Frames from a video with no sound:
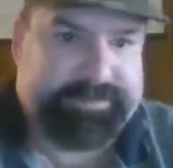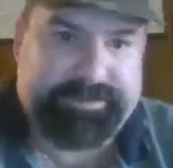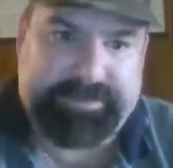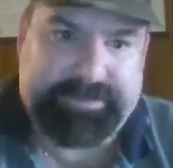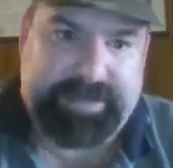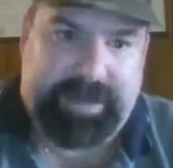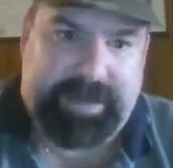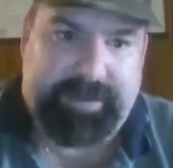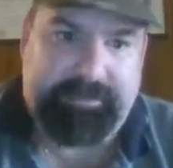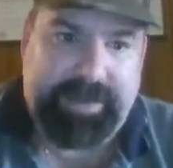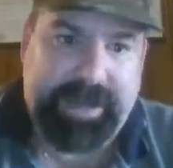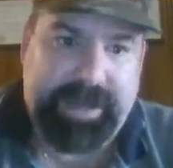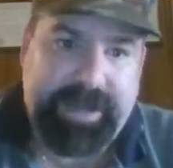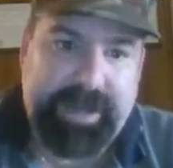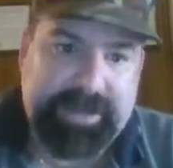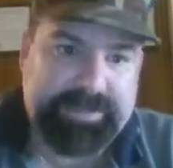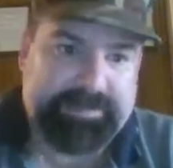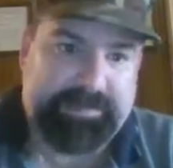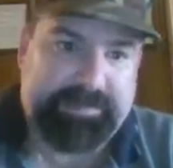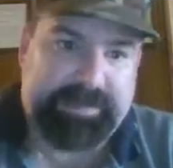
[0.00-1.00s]
Time
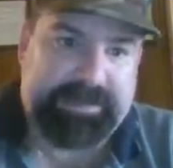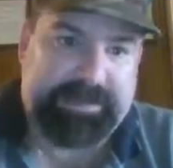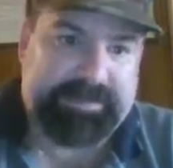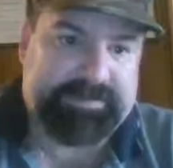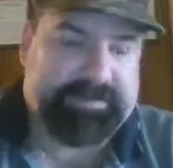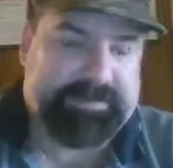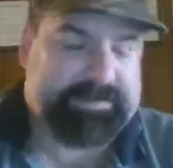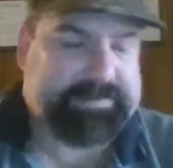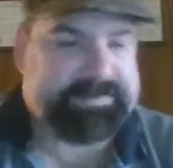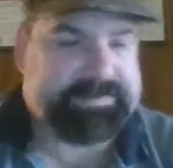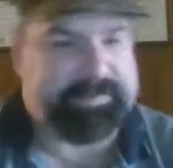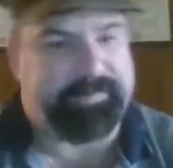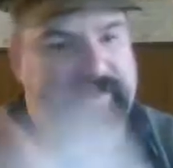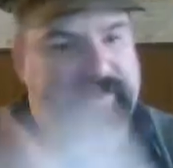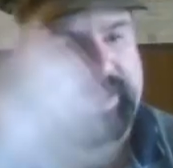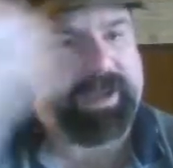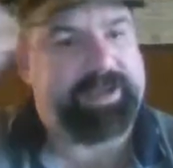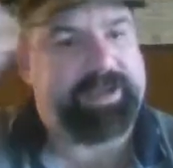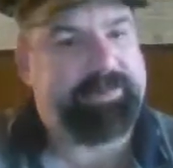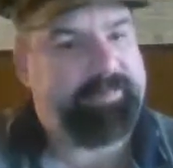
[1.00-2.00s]
management.
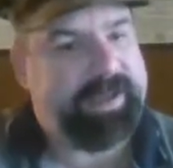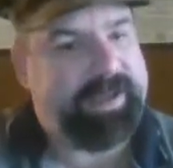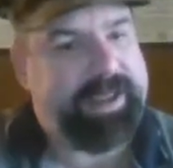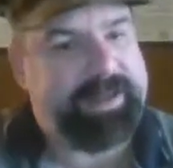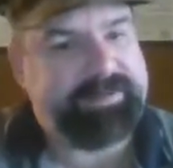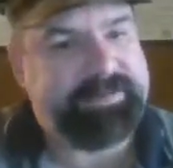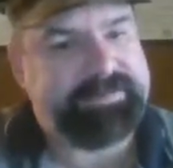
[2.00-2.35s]
Supply and demand